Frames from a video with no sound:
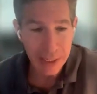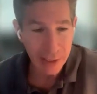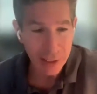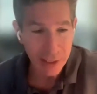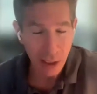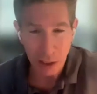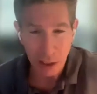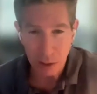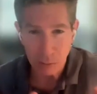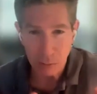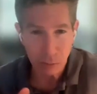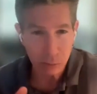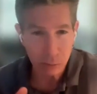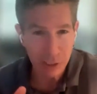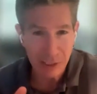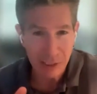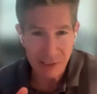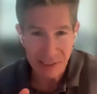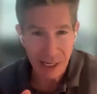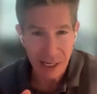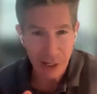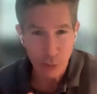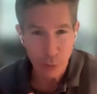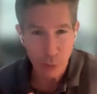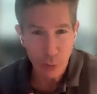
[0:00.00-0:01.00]
in
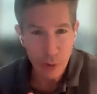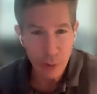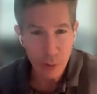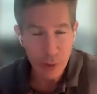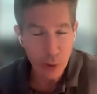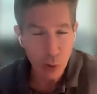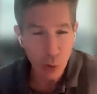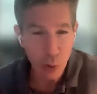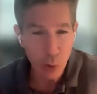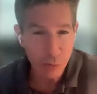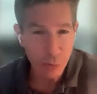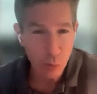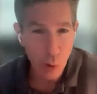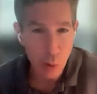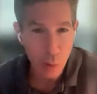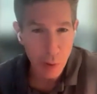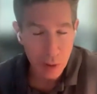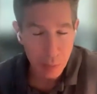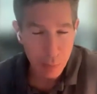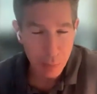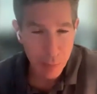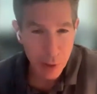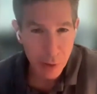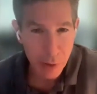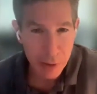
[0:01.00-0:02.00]
let's say, a 3-week or a
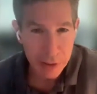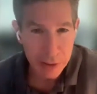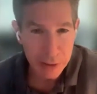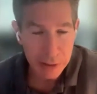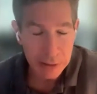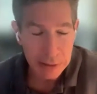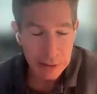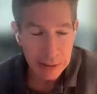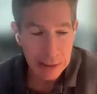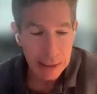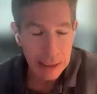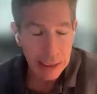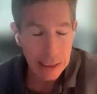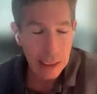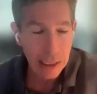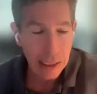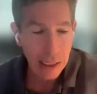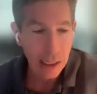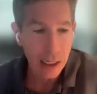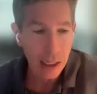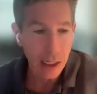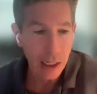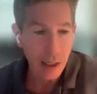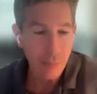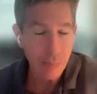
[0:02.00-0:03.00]
4-week period
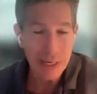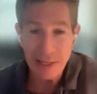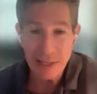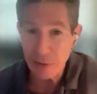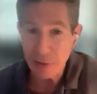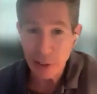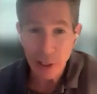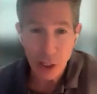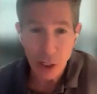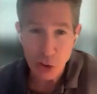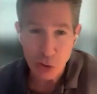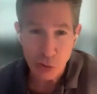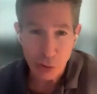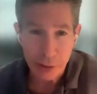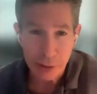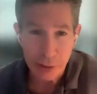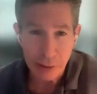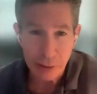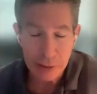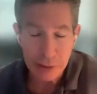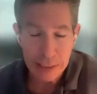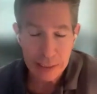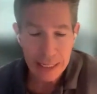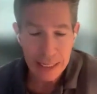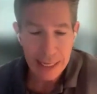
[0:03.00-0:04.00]
in the
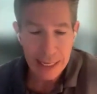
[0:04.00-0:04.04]
country.